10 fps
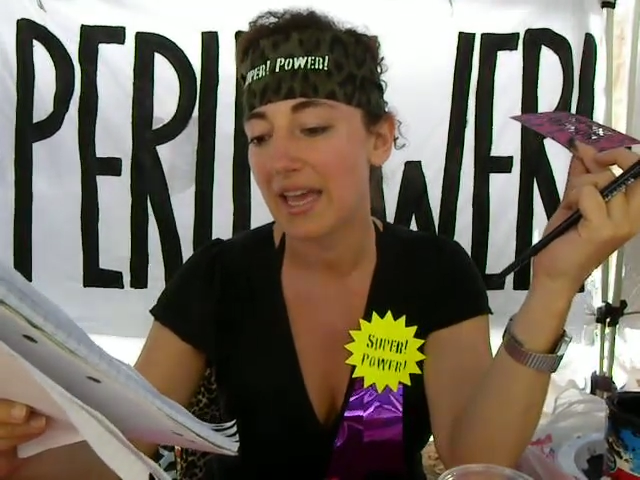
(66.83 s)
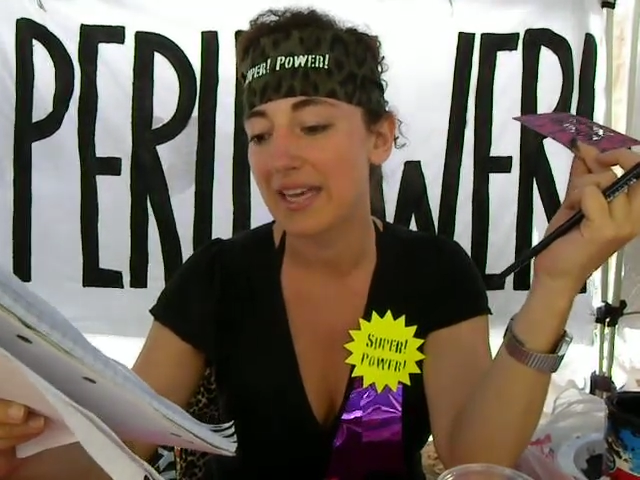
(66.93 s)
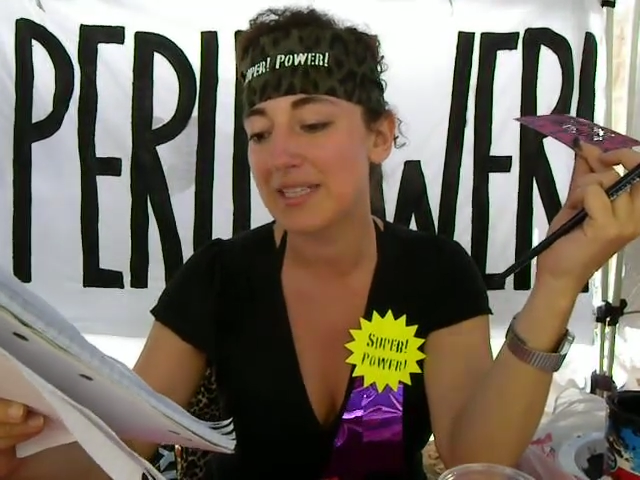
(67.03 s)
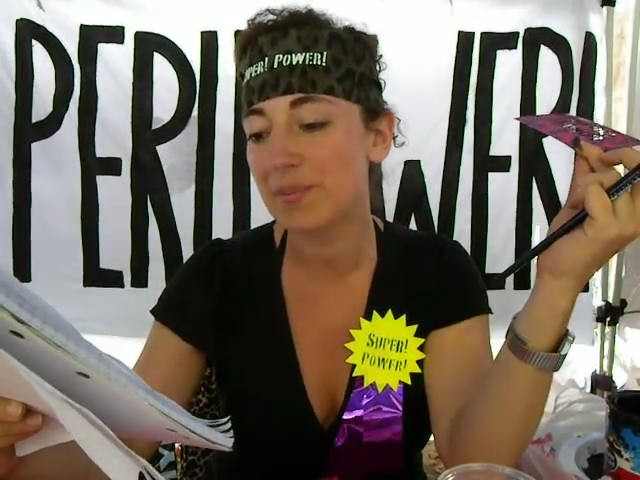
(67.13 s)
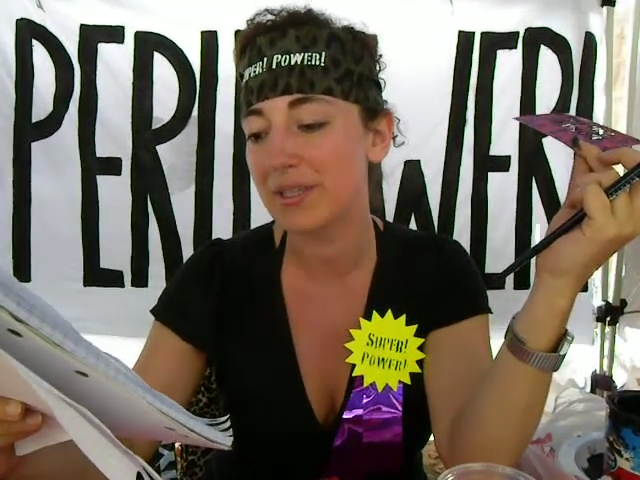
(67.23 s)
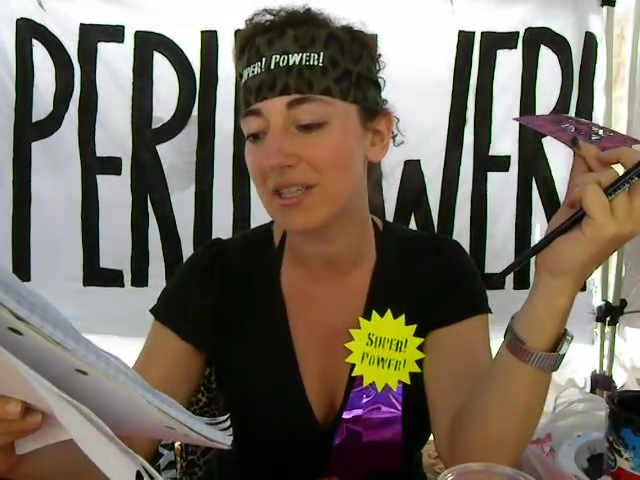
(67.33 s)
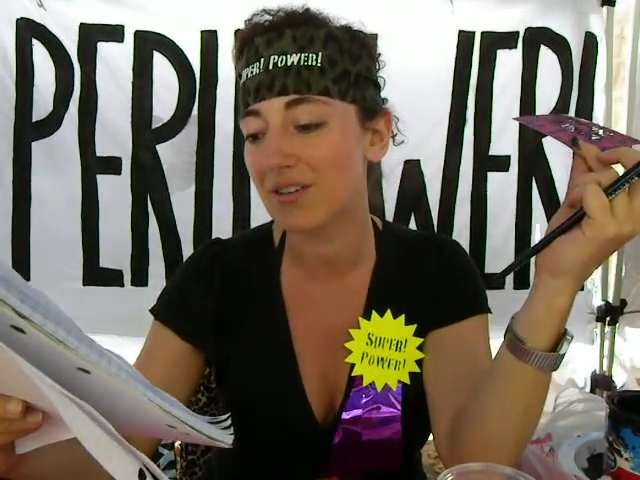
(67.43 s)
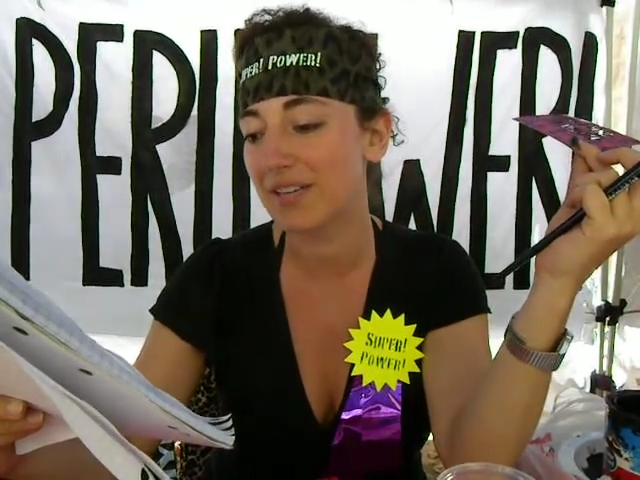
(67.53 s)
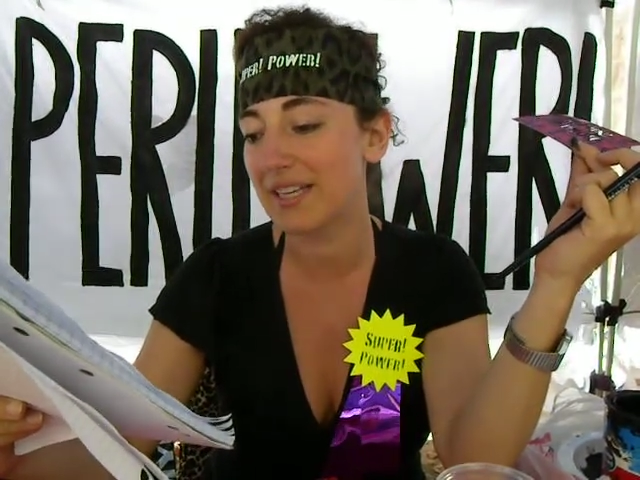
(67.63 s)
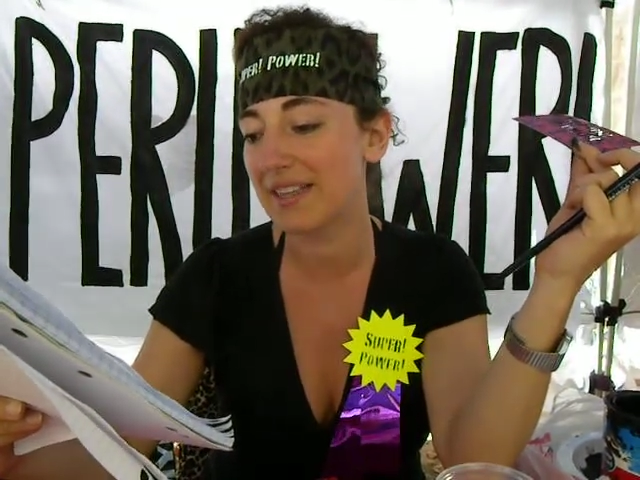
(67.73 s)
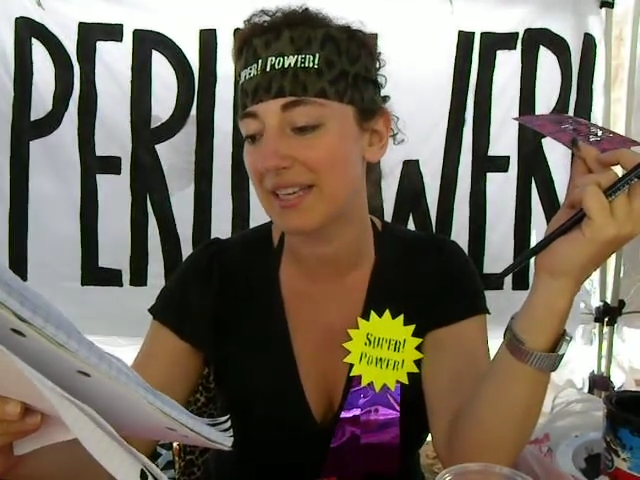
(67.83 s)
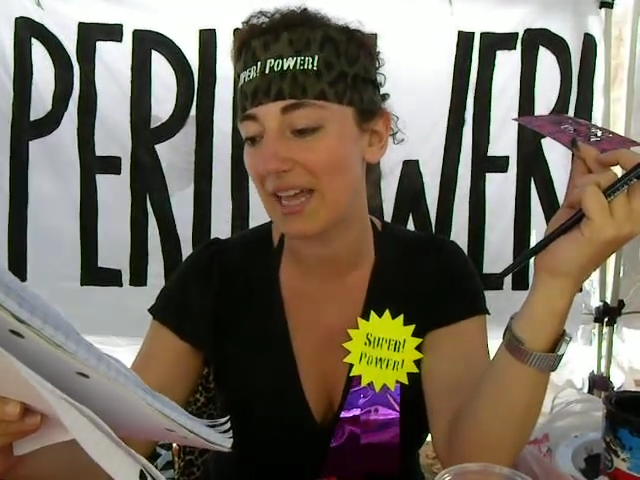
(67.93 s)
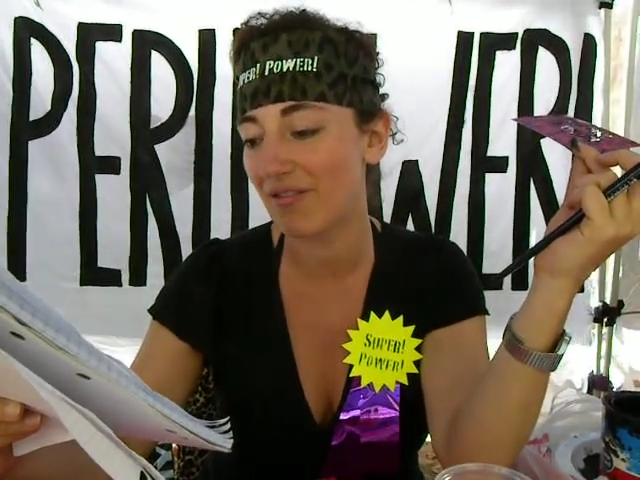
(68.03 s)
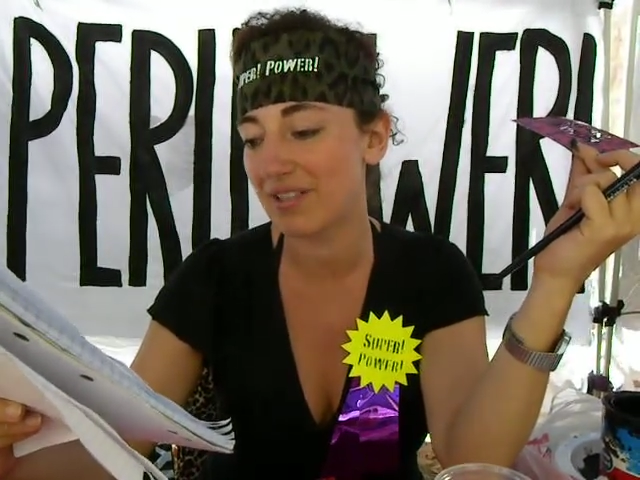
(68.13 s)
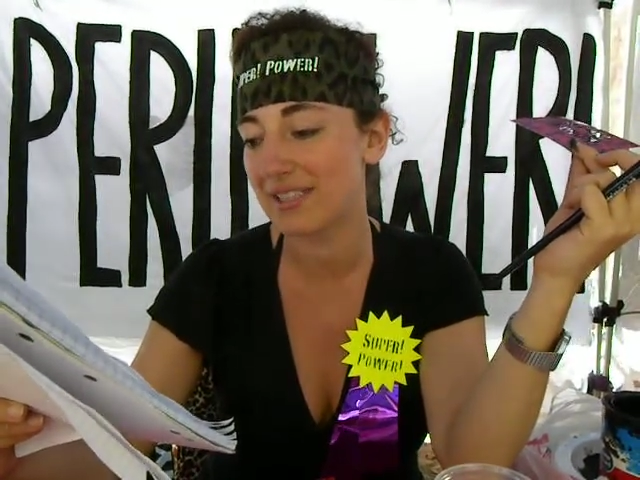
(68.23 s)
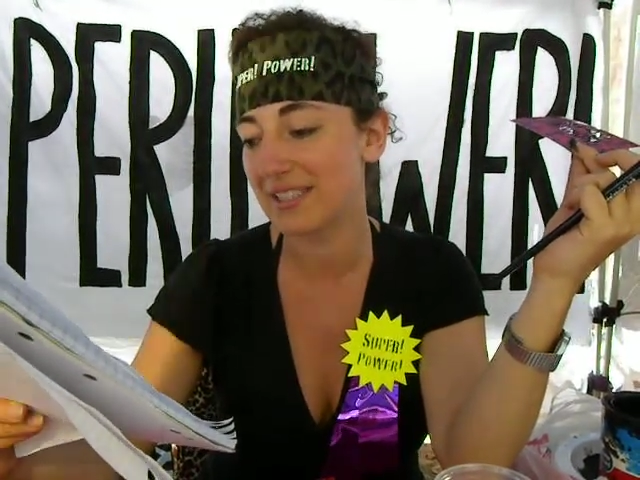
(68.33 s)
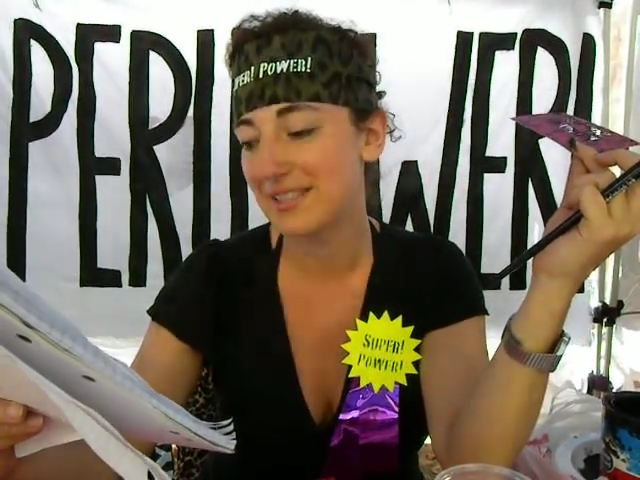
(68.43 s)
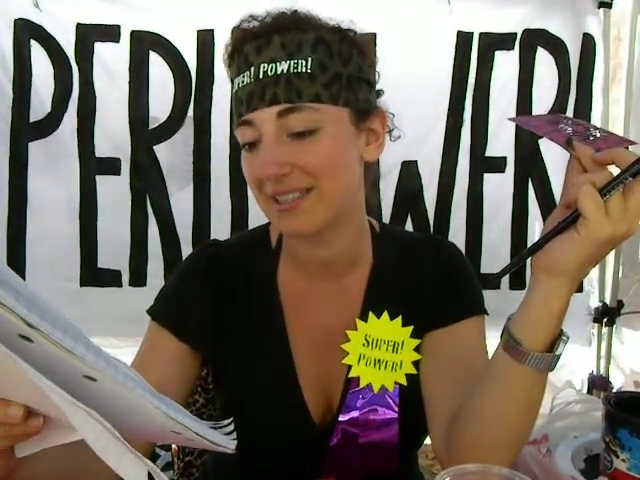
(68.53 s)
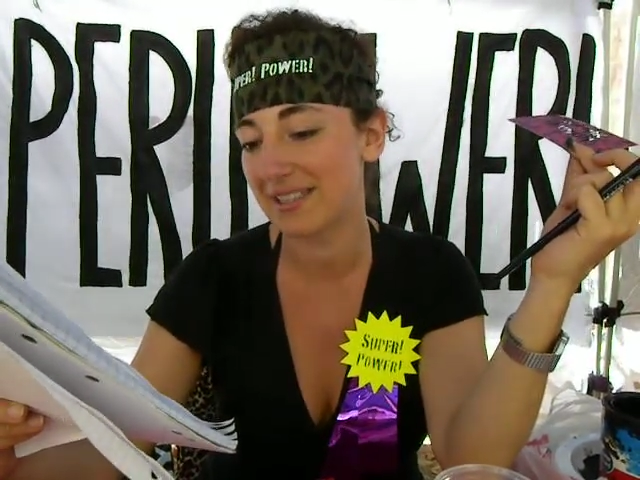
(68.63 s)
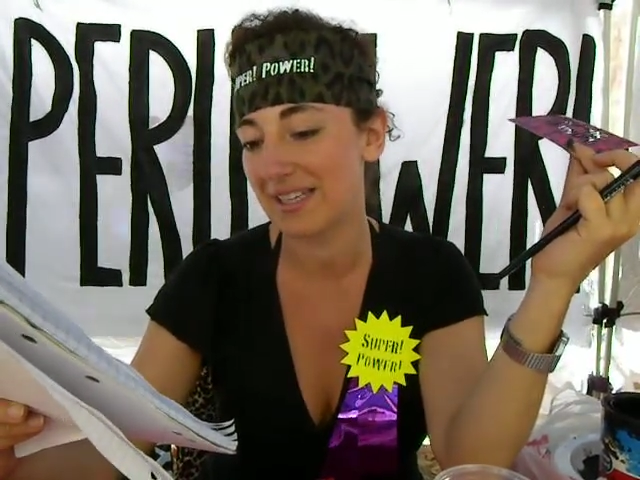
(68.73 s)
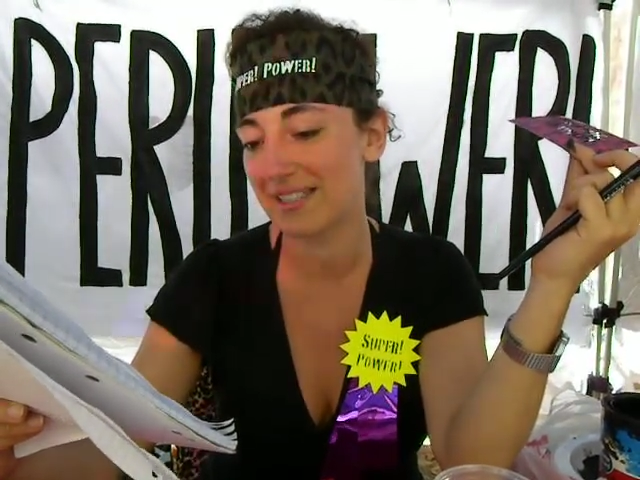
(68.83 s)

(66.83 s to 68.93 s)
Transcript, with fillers: It has been decreed that every citizen